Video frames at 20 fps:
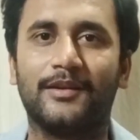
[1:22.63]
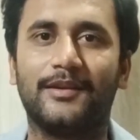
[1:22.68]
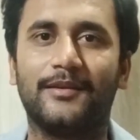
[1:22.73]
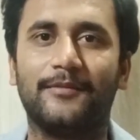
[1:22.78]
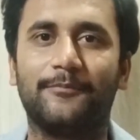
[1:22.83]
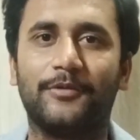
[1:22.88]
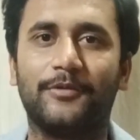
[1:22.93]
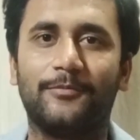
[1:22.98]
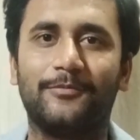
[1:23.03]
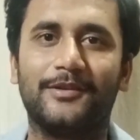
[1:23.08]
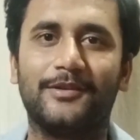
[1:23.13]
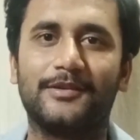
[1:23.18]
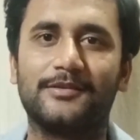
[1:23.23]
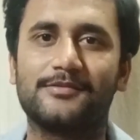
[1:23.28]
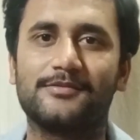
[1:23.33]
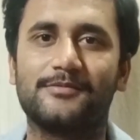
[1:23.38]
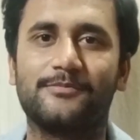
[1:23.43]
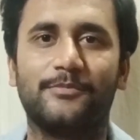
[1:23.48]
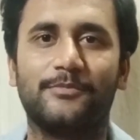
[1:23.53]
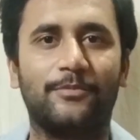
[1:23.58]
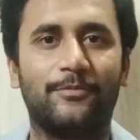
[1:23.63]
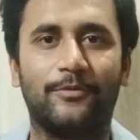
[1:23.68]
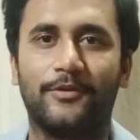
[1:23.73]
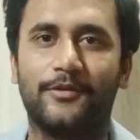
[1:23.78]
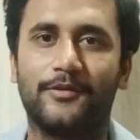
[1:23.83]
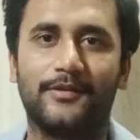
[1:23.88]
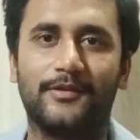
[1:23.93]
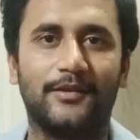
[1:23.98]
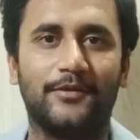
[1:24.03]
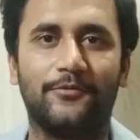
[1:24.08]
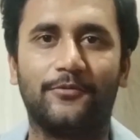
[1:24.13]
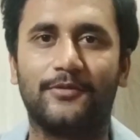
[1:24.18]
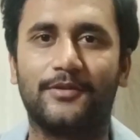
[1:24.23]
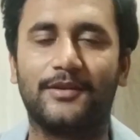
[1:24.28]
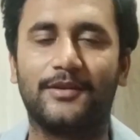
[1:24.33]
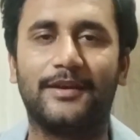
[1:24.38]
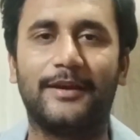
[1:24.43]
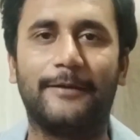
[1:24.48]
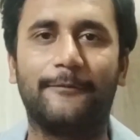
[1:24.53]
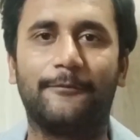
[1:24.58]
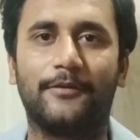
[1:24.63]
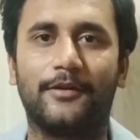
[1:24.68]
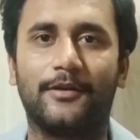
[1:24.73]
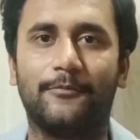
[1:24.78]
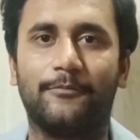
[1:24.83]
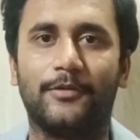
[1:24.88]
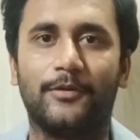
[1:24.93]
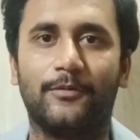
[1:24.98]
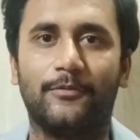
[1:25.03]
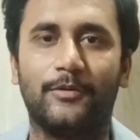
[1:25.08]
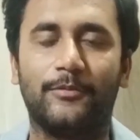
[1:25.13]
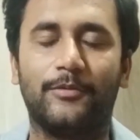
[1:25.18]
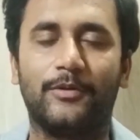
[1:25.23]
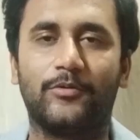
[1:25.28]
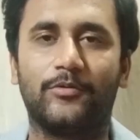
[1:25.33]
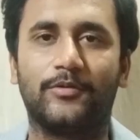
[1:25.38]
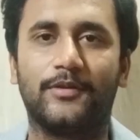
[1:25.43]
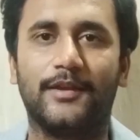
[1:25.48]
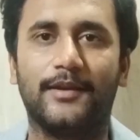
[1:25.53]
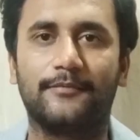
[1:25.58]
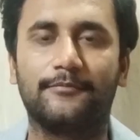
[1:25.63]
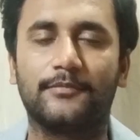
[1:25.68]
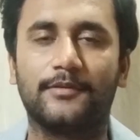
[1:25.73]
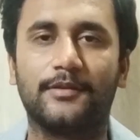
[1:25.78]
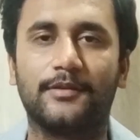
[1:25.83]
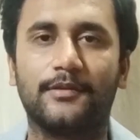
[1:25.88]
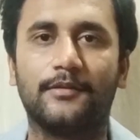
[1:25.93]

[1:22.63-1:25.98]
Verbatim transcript: he published before the Newton. I am confirm about that.